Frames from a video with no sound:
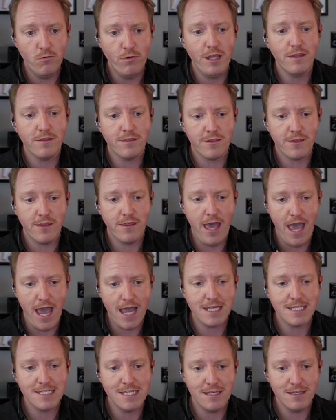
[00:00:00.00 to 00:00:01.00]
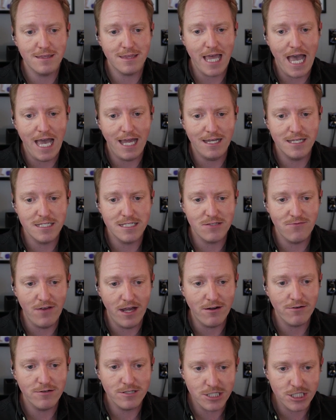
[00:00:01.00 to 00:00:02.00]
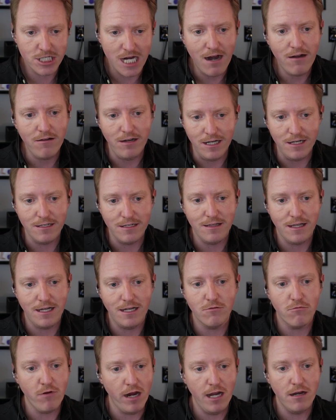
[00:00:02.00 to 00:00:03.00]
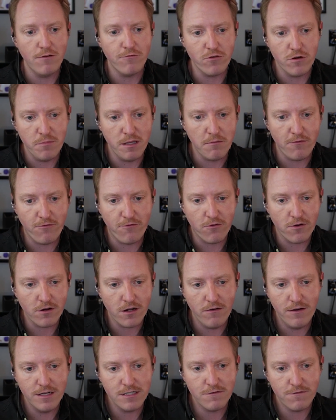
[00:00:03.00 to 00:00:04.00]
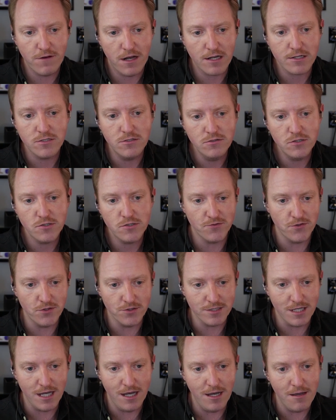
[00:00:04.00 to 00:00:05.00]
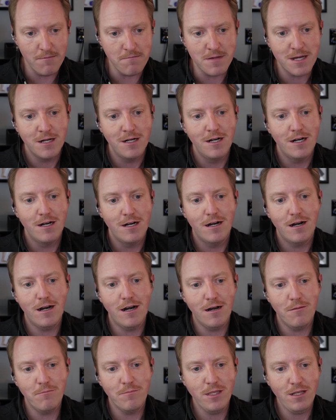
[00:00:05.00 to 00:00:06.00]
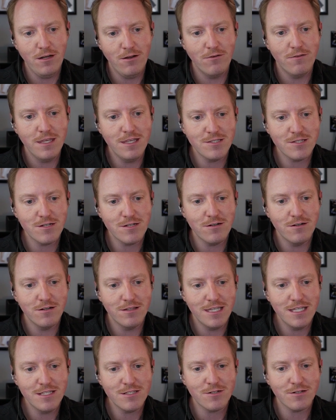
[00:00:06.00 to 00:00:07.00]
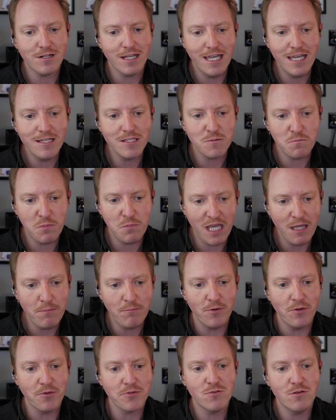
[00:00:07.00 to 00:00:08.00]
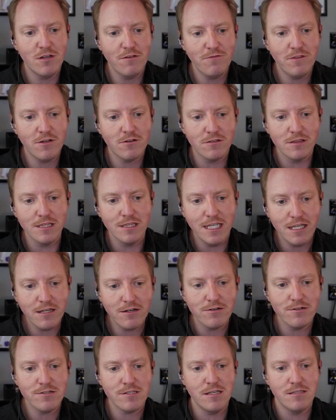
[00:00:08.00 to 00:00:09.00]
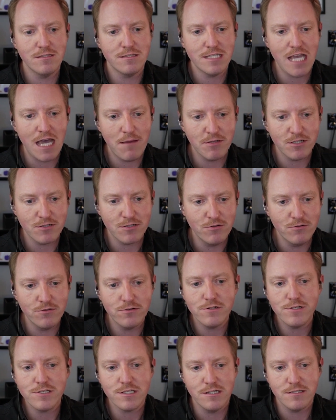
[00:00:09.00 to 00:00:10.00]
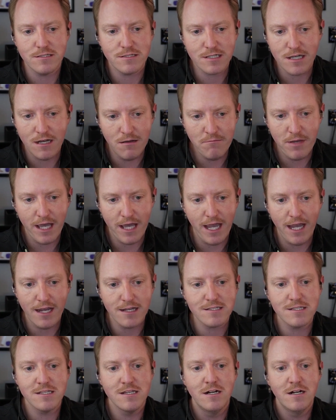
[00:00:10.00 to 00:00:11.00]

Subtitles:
with Hegseth at his veterans charity that he ran for a bit before going to Fox News full time. These are his people. So if they're leakers and saboteurs and scumbags,